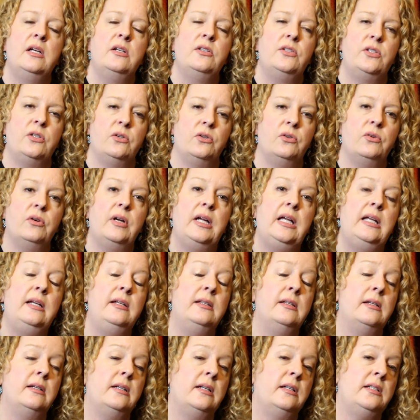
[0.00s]
So
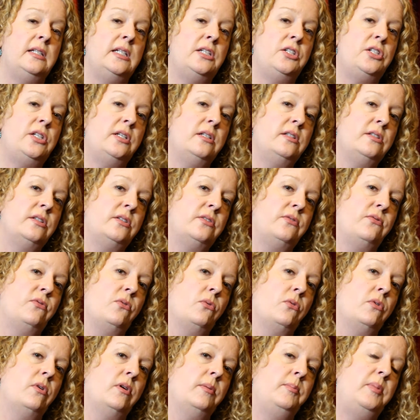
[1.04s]
creating the conditions
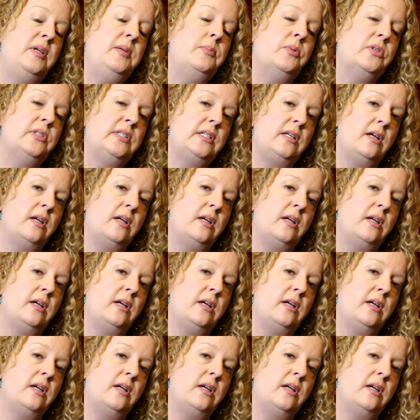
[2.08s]
for people